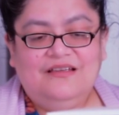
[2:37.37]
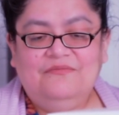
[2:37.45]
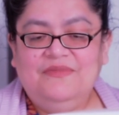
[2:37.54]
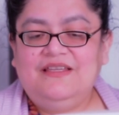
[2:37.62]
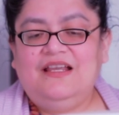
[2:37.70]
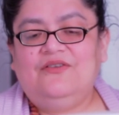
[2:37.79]

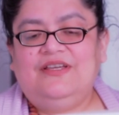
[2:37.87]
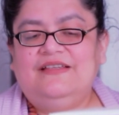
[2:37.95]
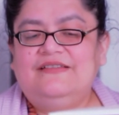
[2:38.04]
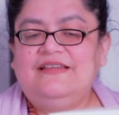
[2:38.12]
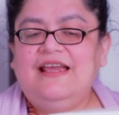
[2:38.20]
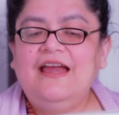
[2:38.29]
Meet
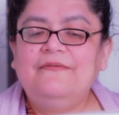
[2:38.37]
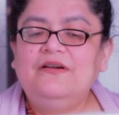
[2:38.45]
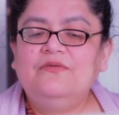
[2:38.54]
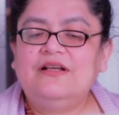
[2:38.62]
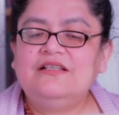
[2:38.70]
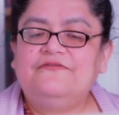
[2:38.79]
Eloise,
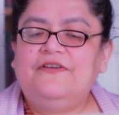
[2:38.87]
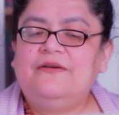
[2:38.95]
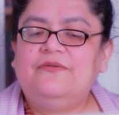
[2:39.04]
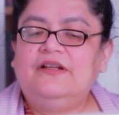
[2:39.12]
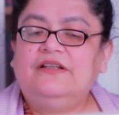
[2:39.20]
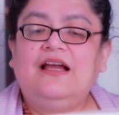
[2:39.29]
everyone's
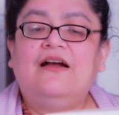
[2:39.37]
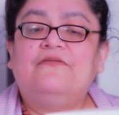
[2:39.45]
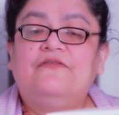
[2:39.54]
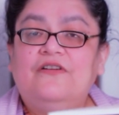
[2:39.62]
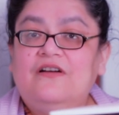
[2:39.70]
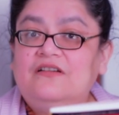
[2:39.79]
favorite
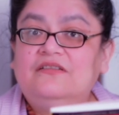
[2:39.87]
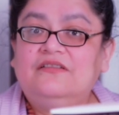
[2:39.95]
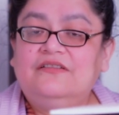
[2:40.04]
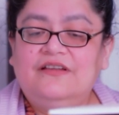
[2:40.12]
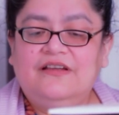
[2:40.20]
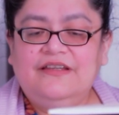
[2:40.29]
enfant
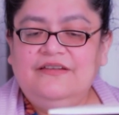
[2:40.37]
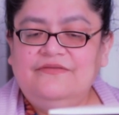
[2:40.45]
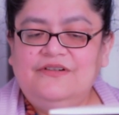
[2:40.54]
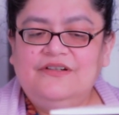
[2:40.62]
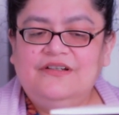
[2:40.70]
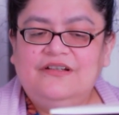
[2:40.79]

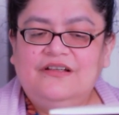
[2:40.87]
terrible,